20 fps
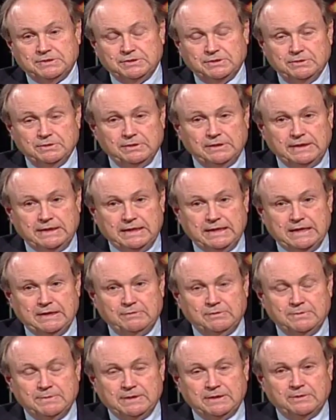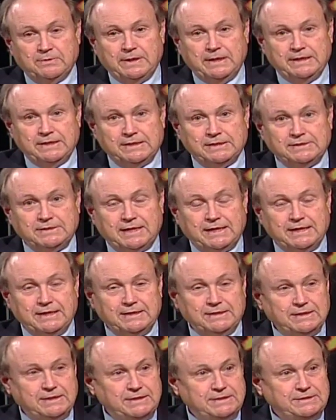certainly it would have been quite
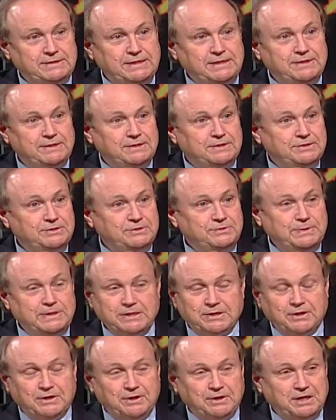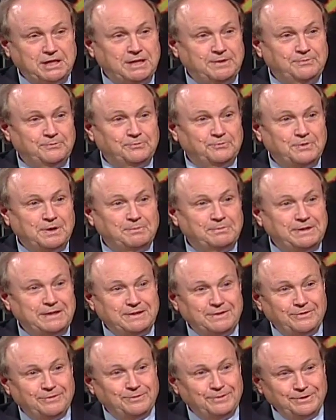exciting to see the streetcar come
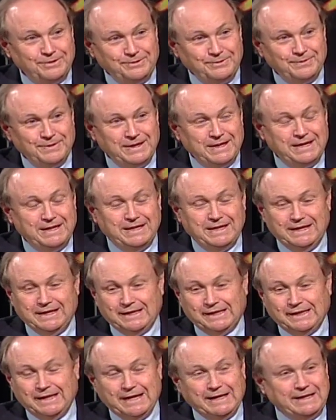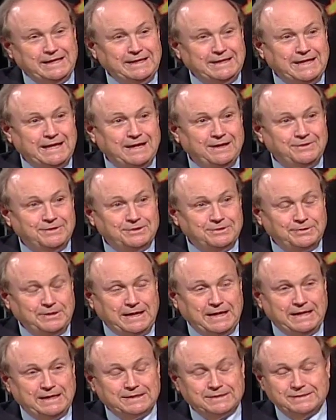rumbling through and clanging down the
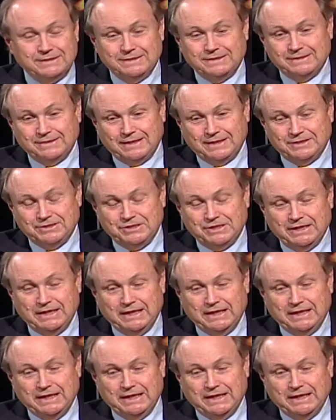tracks and such.